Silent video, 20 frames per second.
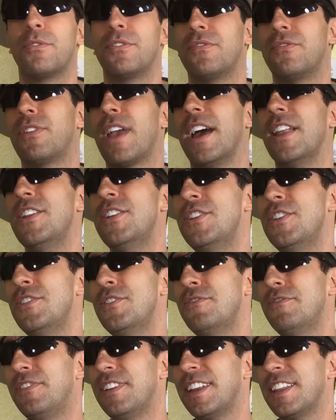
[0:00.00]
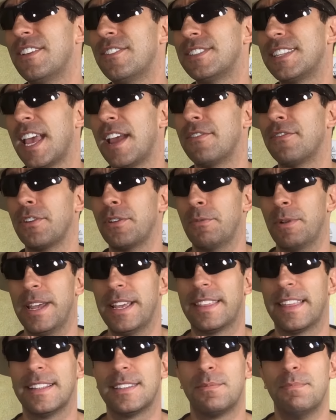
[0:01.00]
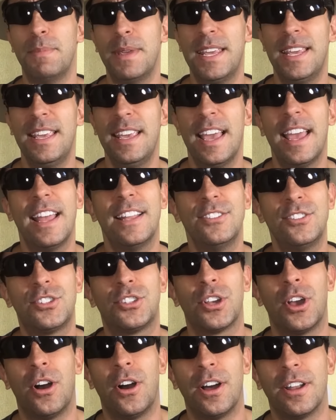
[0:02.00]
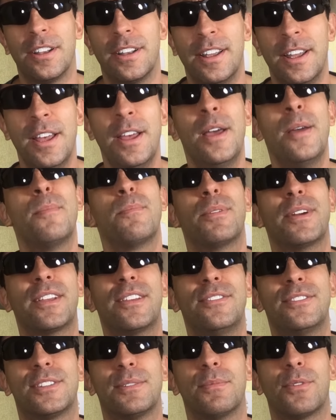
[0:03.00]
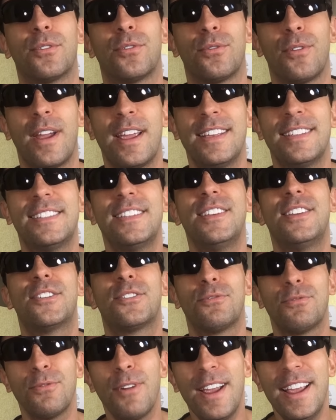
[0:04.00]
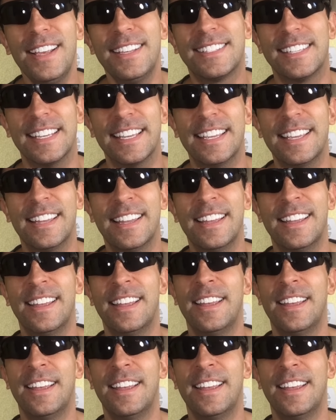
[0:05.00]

We've got new videos every week. That's me and Sean bringing you some crazy, crazy